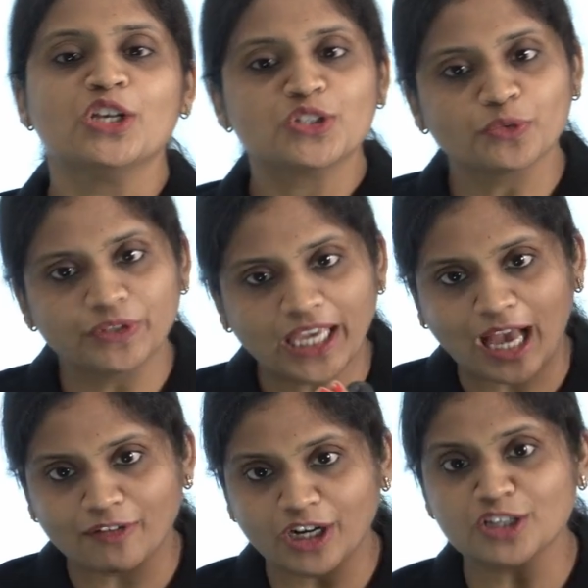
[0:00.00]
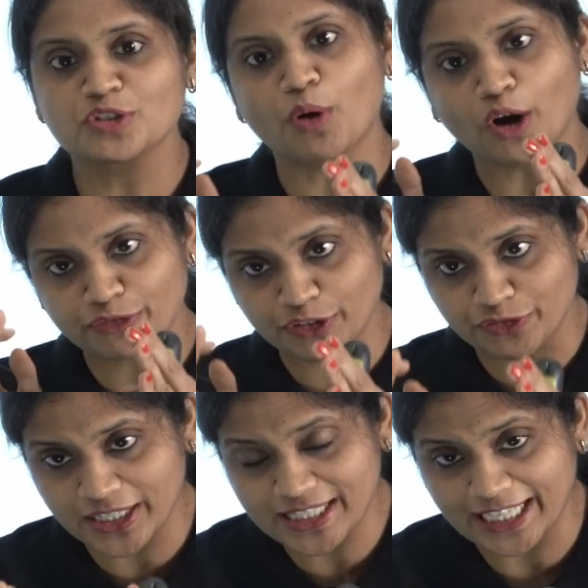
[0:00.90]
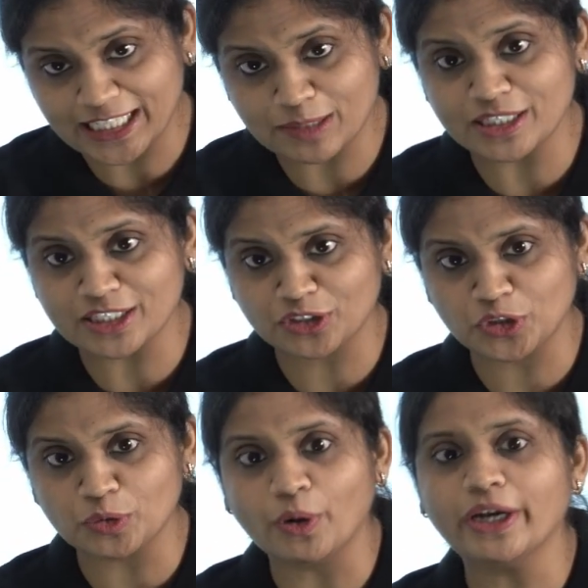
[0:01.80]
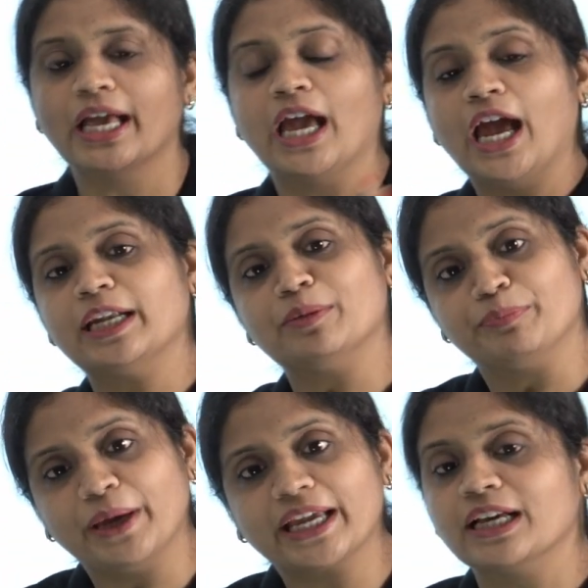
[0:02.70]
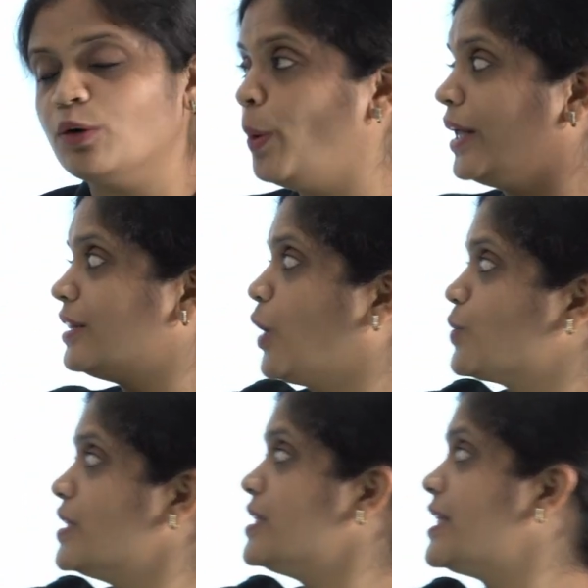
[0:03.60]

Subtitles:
So, we have a small 50 centimeter cuboid and a big 1000